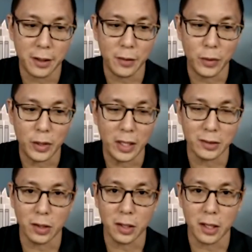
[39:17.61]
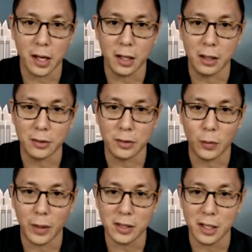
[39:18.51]
What are you guys looking at as a
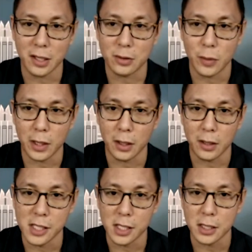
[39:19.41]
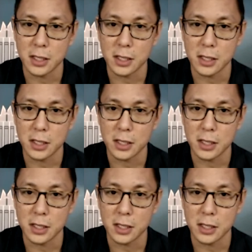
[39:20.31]
way to get to 2019?